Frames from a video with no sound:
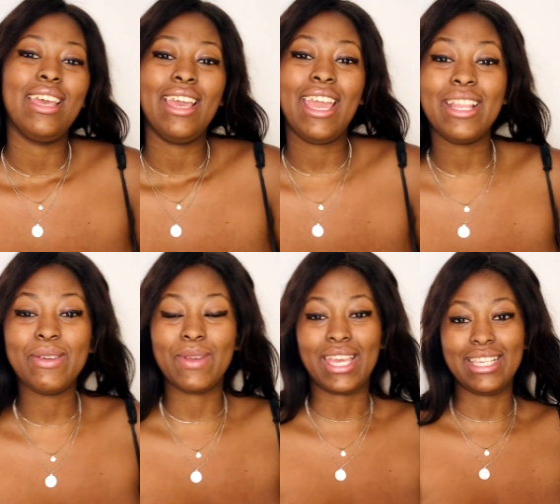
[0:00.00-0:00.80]

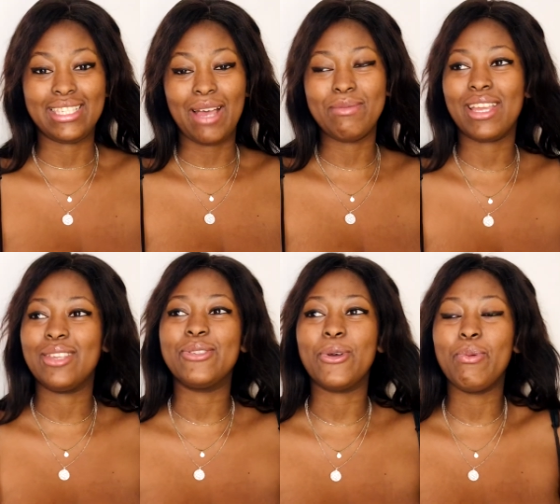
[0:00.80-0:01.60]
Anyways, I'm like,
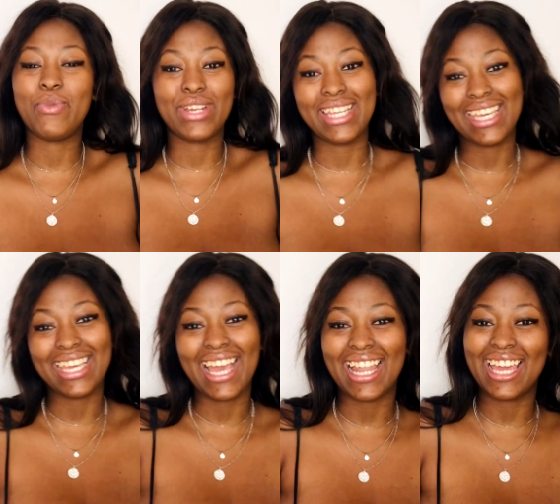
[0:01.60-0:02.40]
you're so
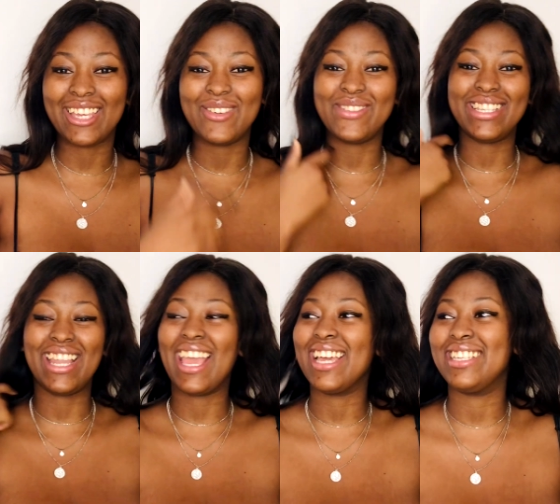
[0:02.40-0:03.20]
pretty. I like your
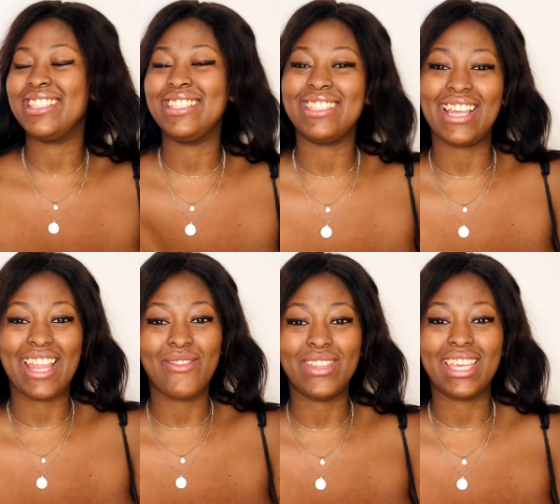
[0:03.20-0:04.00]
nails and
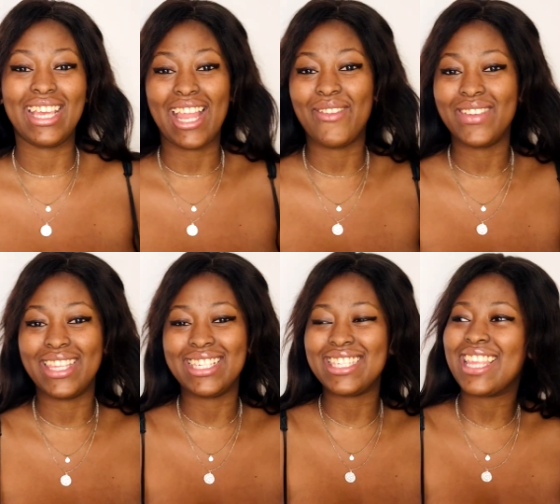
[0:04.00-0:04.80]
everything.
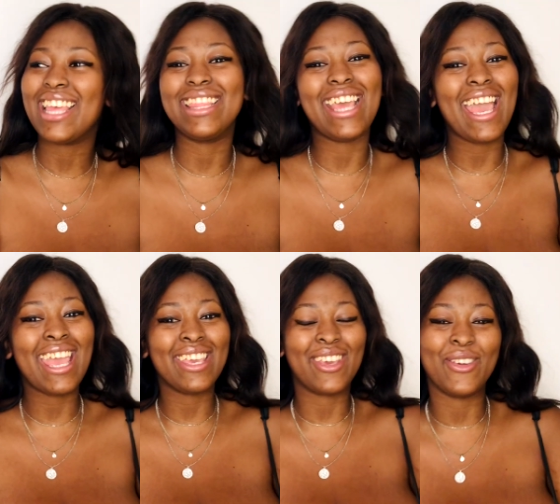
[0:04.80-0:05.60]
She's like,
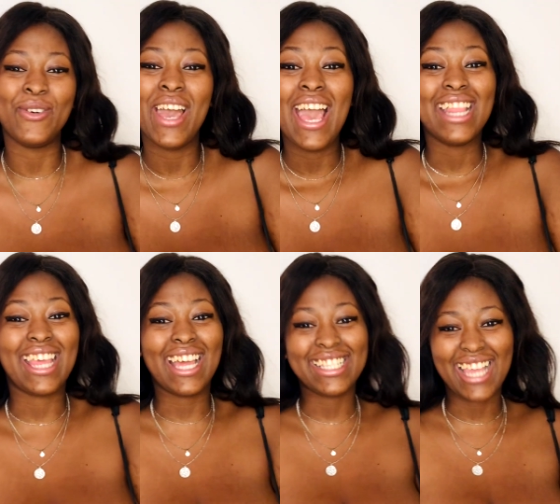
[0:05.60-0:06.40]
thank you.
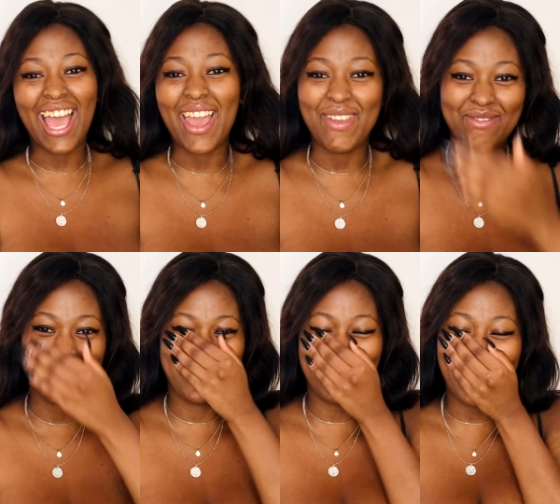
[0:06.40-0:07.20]
That
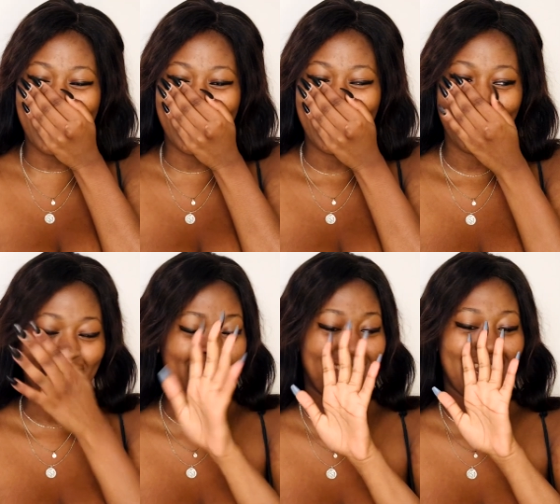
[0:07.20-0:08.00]
time,
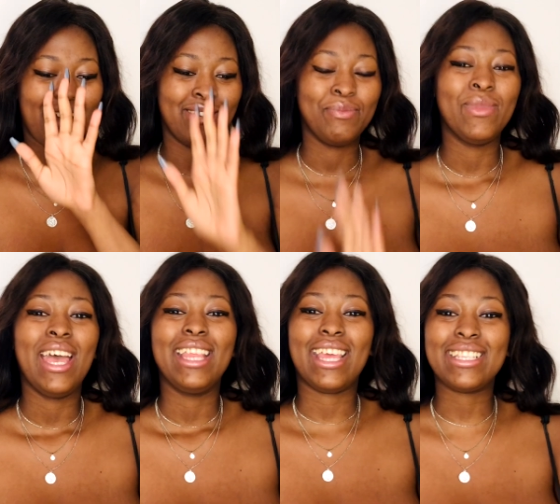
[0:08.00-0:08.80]
I'm a clown.
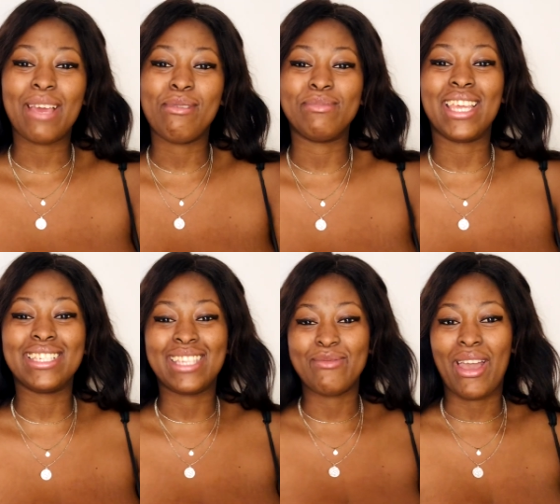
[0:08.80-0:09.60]
That time I'm
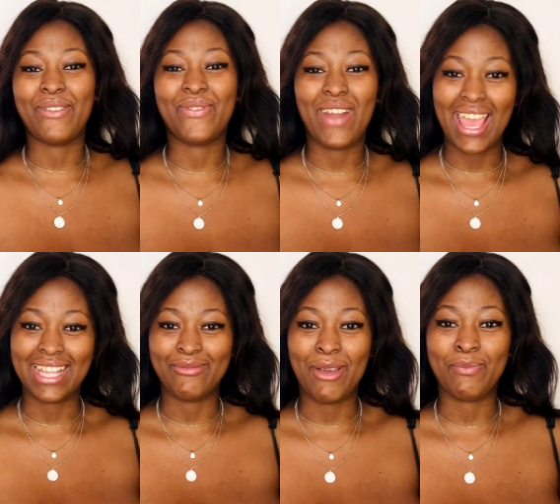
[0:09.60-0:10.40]
texting my
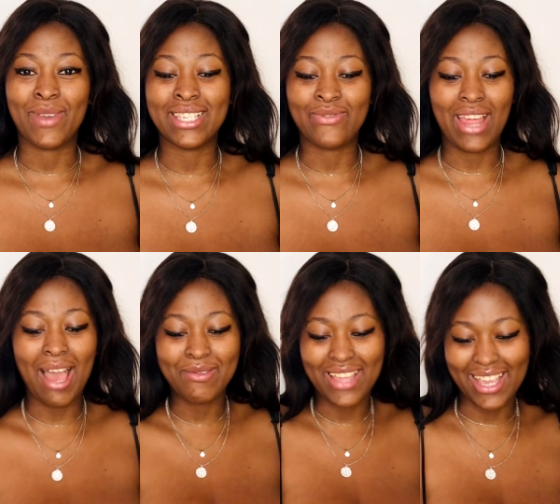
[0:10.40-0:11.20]
friend, my best friend.
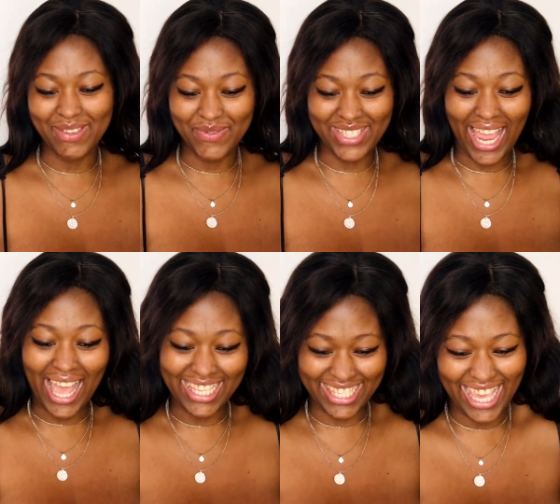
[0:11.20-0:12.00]
I'm like,
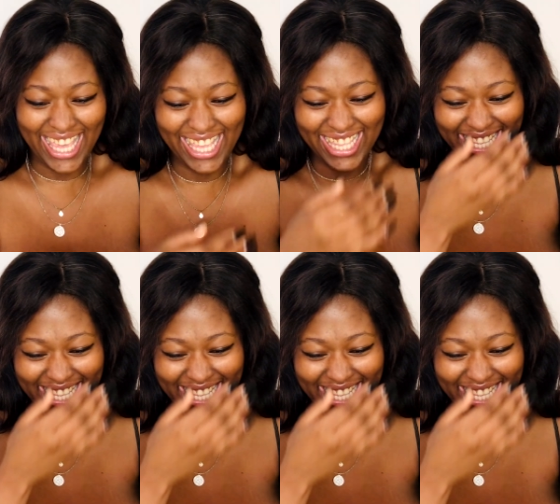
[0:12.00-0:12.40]
Mtasa.